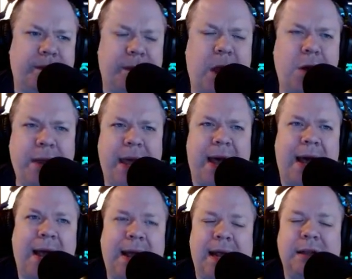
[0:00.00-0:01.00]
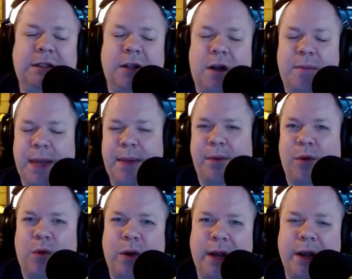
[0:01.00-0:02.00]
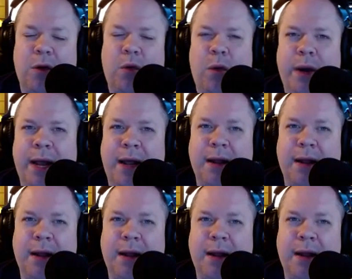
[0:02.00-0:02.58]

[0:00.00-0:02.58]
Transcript: Oh yeah, I saw people. Eh, so that's my...